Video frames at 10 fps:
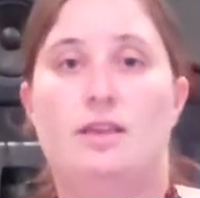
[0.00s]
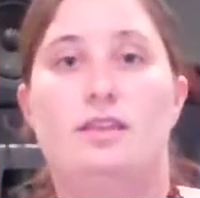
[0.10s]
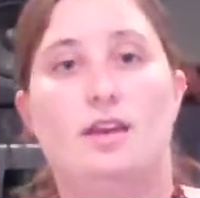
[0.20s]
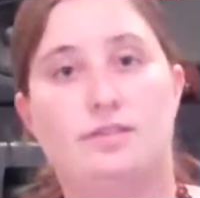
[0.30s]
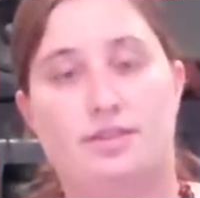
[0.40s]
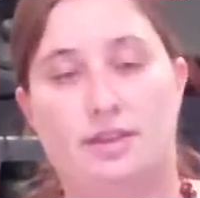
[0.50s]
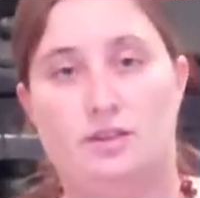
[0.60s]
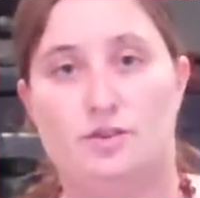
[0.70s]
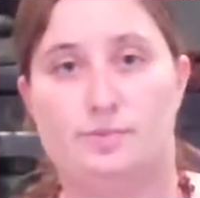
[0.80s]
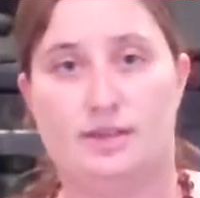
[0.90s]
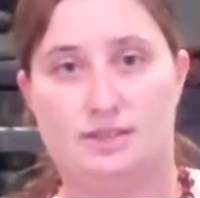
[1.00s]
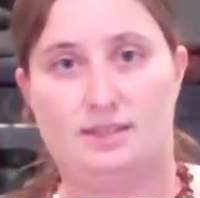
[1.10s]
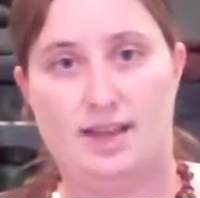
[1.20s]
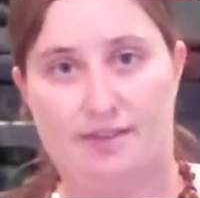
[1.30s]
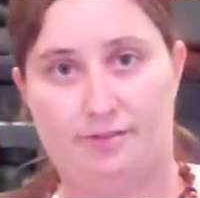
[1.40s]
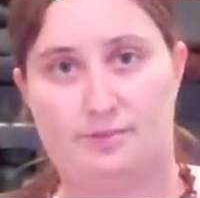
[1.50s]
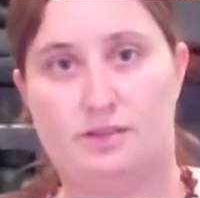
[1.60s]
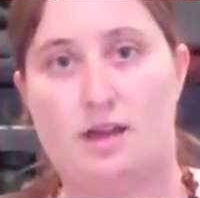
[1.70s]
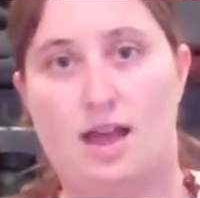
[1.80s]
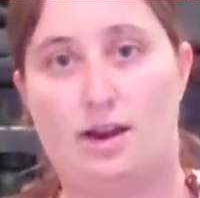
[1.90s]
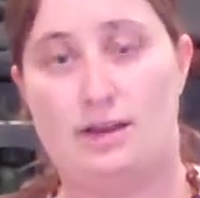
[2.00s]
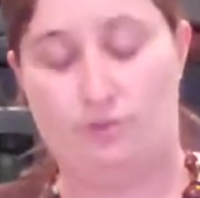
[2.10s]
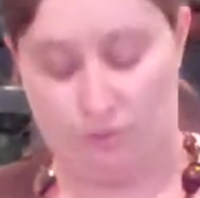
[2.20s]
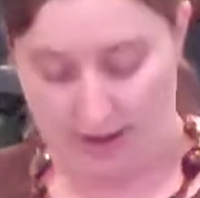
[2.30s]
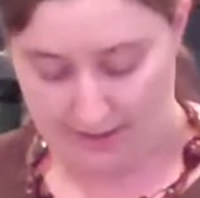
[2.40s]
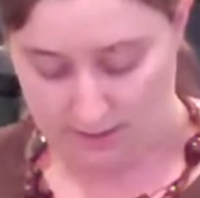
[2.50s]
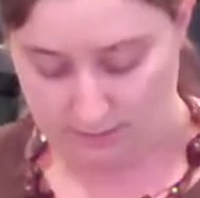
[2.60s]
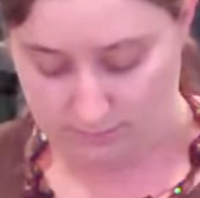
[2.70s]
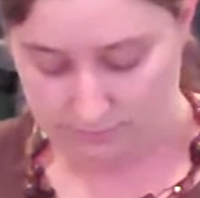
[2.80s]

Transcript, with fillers: The other thing though is because the diaphragm's tied, tried,